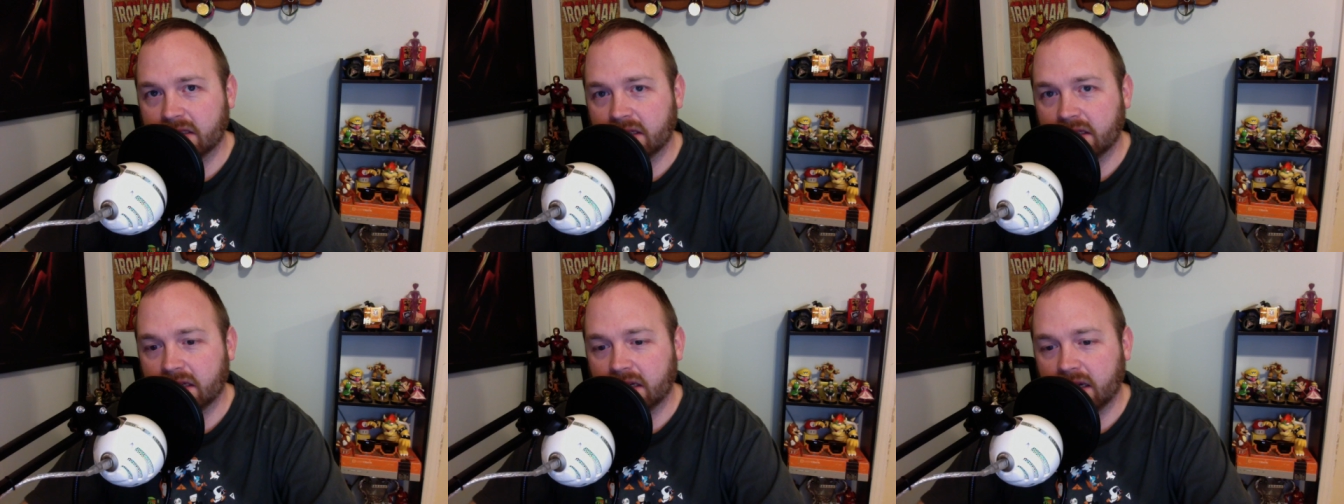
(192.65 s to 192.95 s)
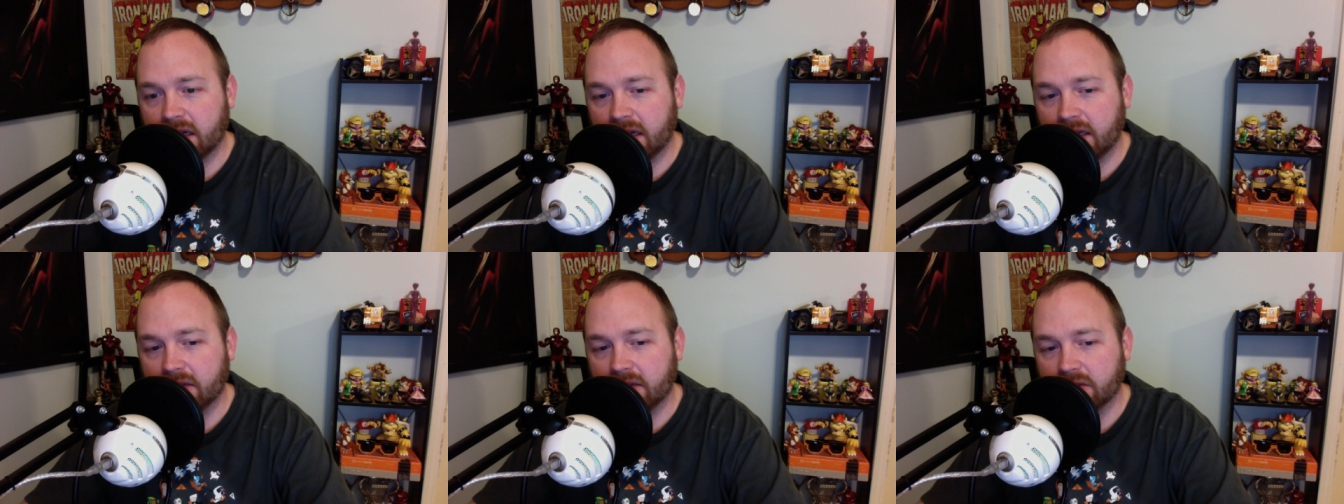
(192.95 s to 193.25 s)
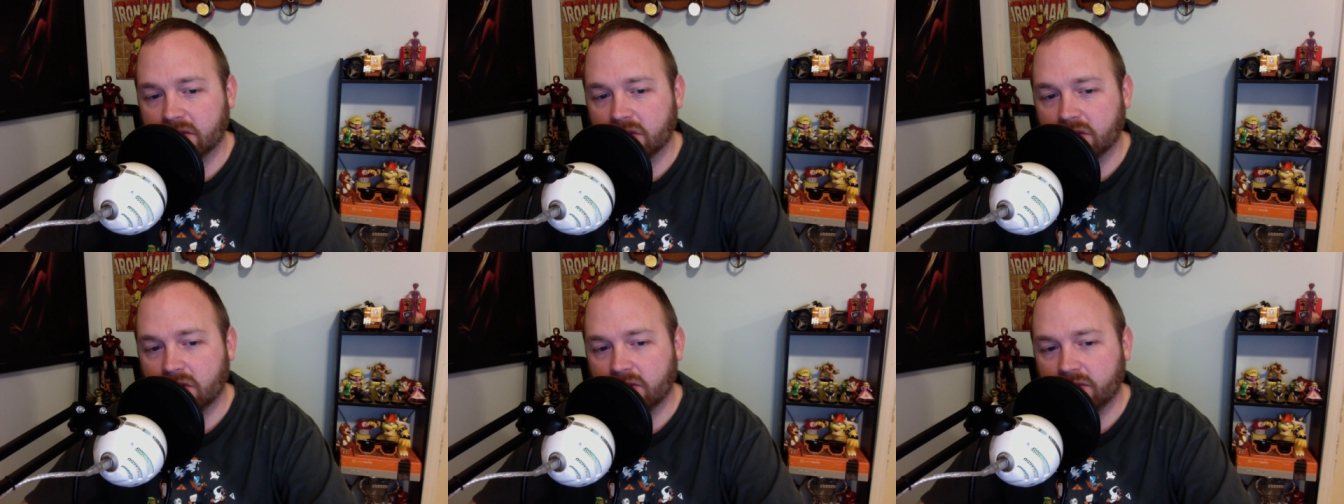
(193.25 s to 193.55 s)
I
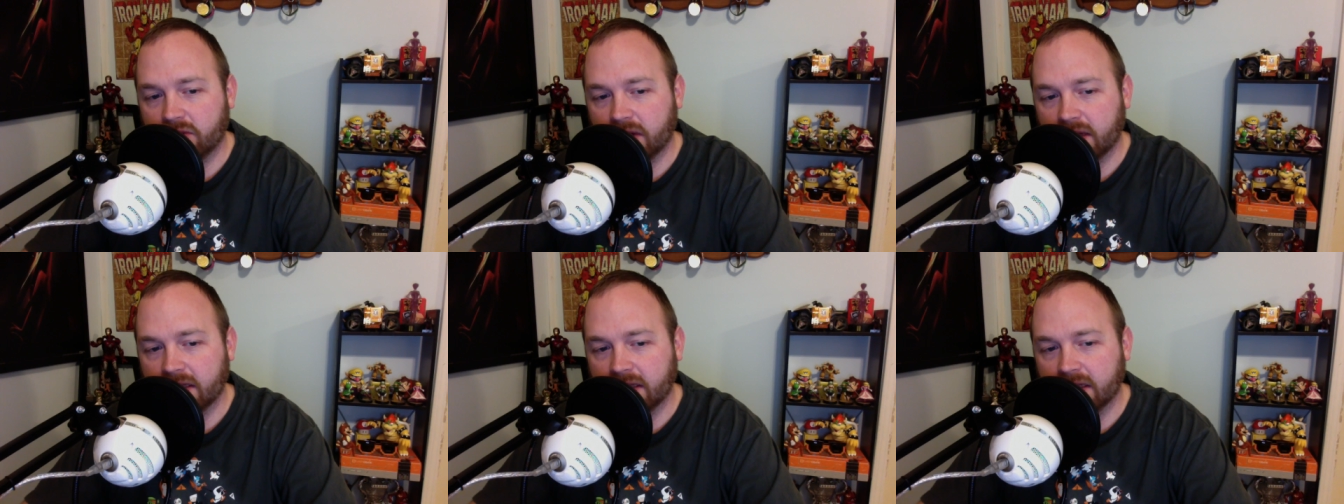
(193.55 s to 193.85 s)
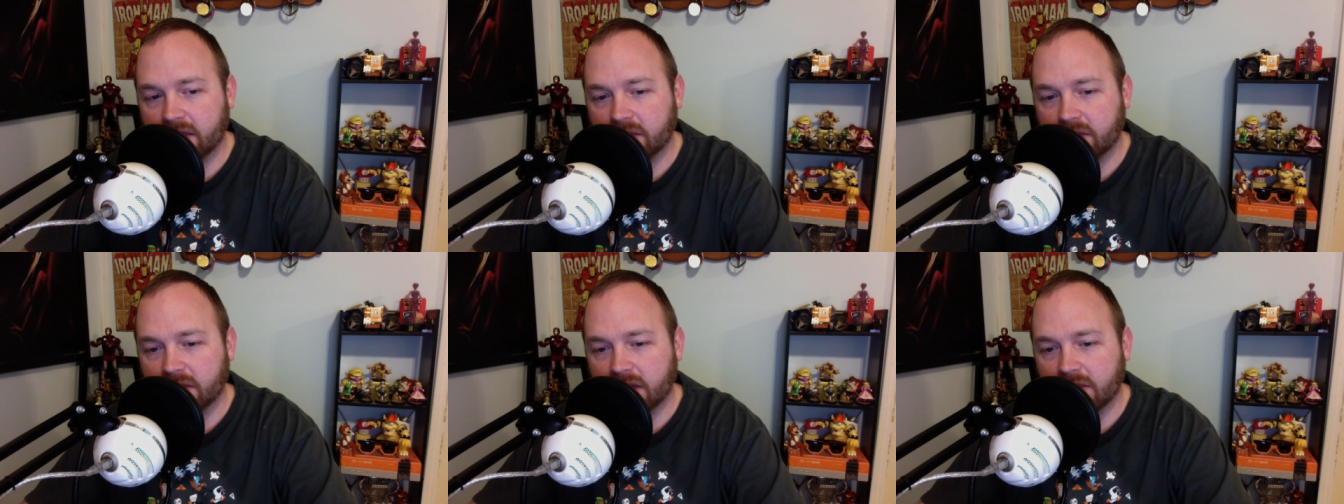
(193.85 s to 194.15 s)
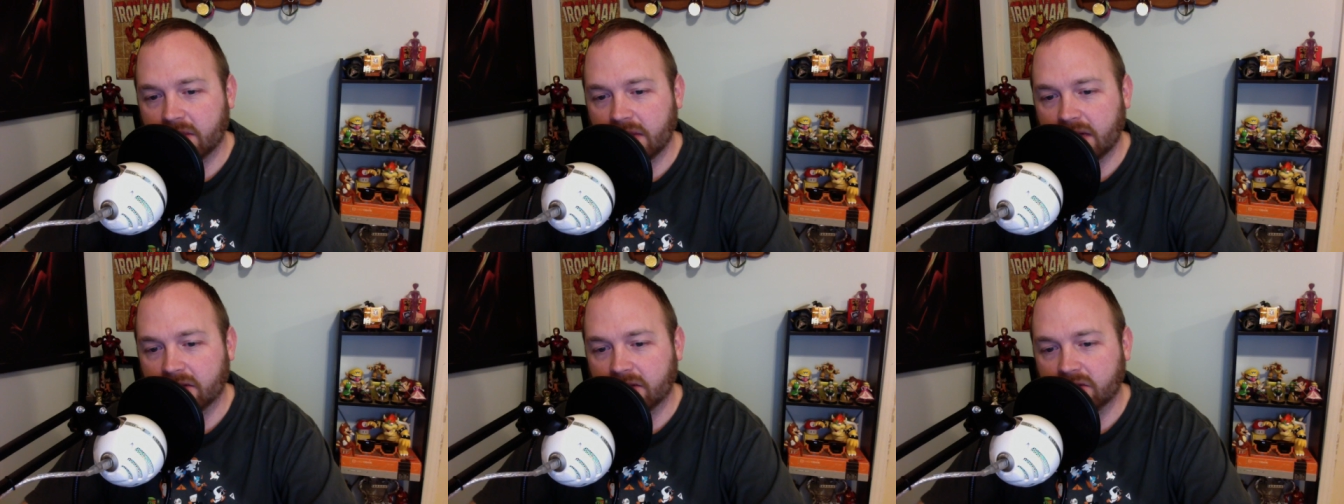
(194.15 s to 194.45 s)
was notified that it would
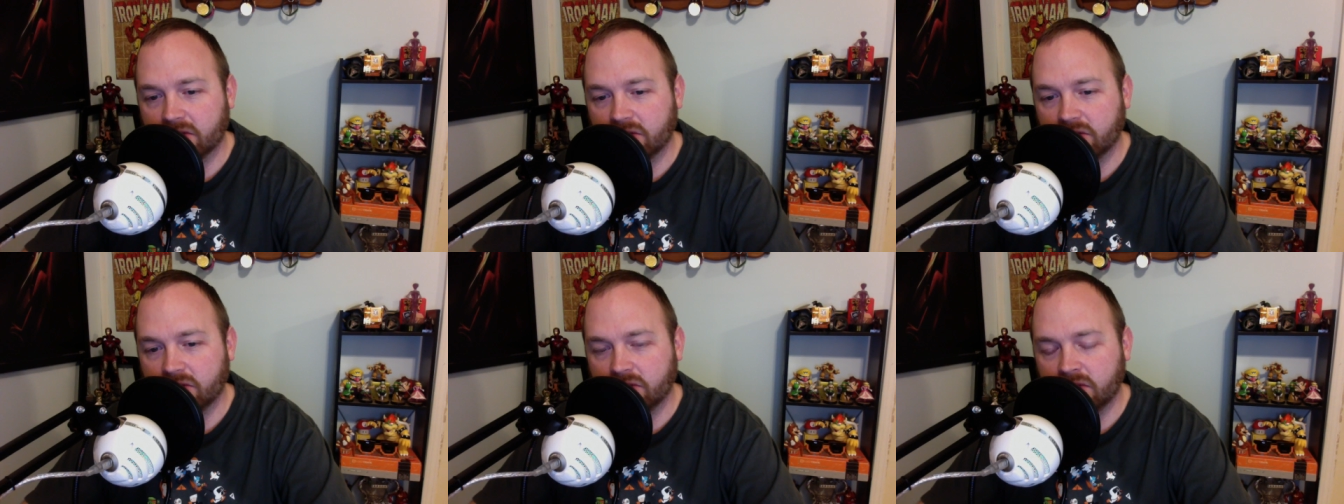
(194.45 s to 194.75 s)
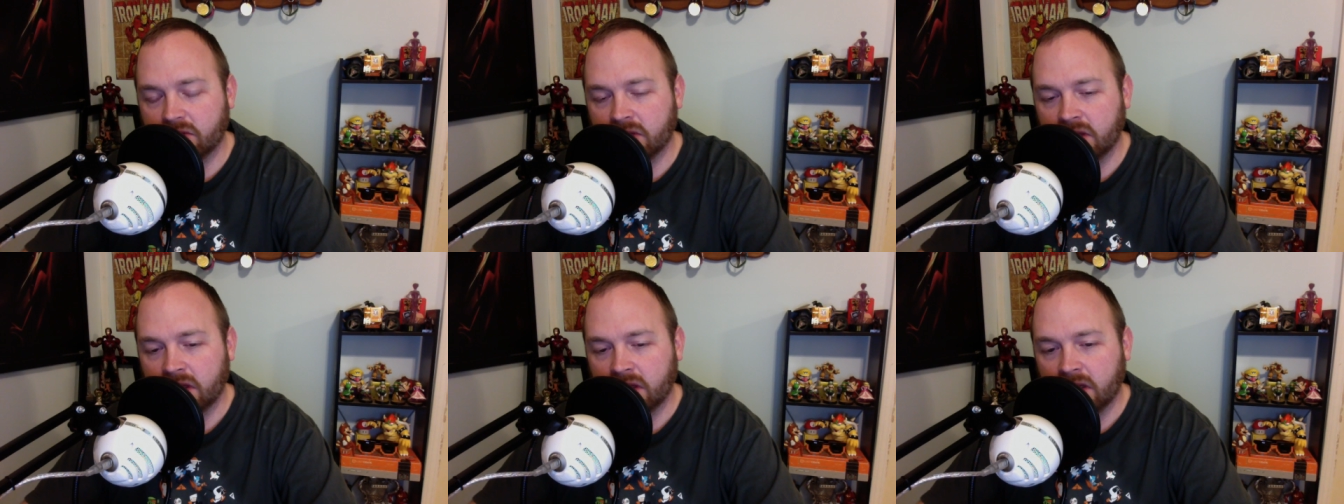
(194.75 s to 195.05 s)
come out soon.